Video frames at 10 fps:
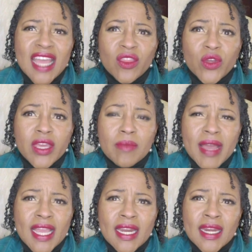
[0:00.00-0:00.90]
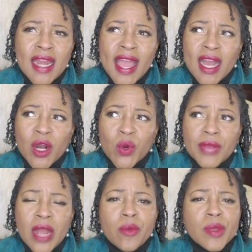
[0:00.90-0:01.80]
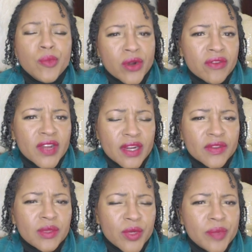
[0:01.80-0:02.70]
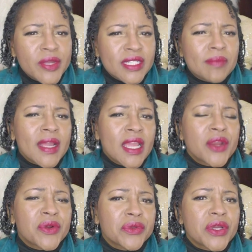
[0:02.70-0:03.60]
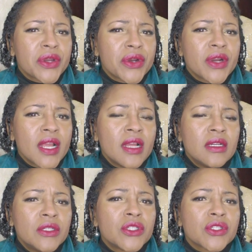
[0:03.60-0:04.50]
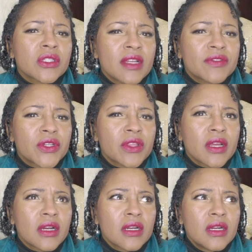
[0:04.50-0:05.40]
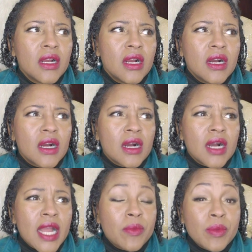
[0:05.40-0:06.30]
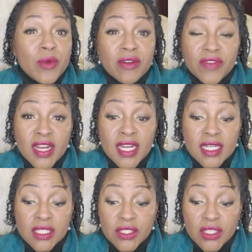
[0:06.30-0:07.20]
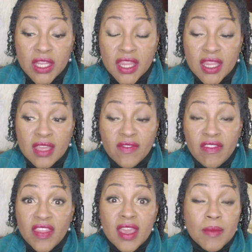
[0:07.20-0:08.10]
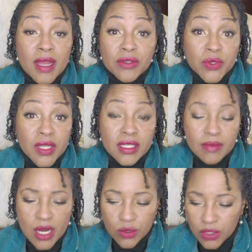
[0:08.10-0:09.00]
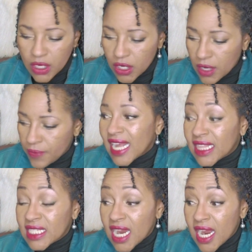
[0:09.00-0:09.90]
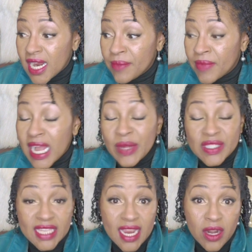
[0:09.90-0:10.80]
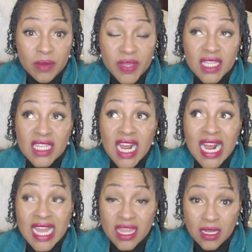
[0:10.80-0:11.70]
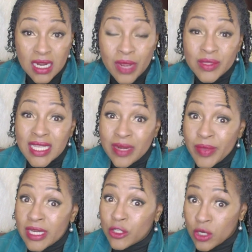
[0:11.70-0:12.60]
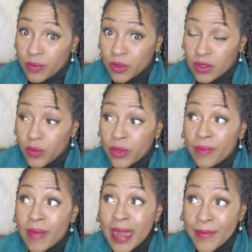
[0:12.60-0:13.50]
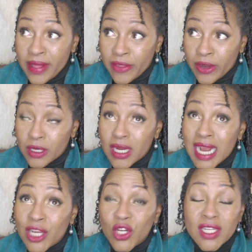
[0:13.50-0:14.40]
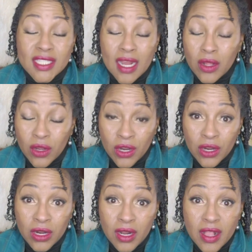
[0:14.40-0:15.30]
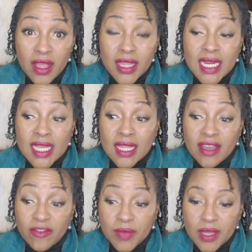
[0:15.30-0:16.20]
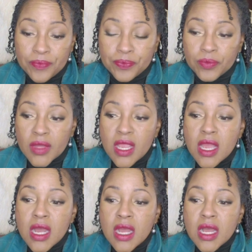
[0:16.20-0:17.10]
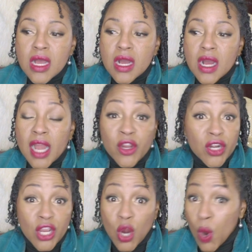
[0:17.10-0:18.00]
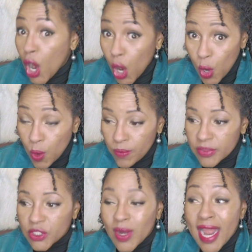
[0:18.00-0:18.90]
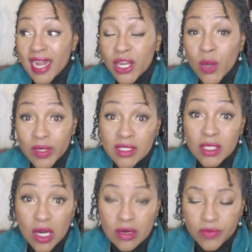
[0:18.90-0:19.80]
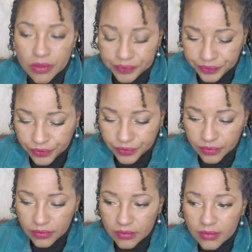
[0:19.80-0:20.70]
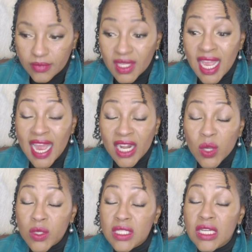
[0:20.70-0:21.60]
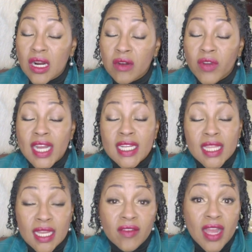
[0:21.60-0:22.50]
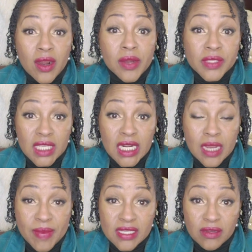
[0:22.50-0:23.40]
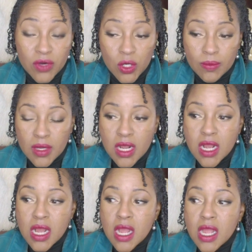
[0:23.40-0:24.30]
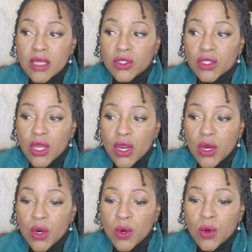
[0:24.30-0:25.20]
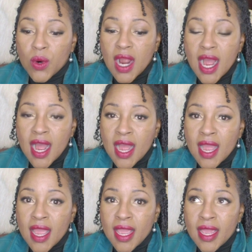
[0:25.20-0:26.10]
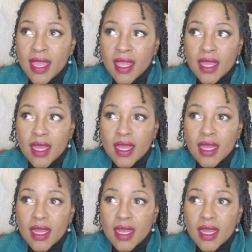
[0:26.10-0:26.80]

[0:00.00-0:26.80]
And looking back at it now, I would be mortified if someone had picked up my 8-year-old daughter and just left her there. I would be mortified to even think about doing it to my own daughter. At the time, I was scared because I thought I was going to be in trouble with my mother. I couldn't tell her that he had left me. I couldn't go home, so I had to go into the carnival. I had to go into the carnival, I had to think of how I was gonna get myself home. So I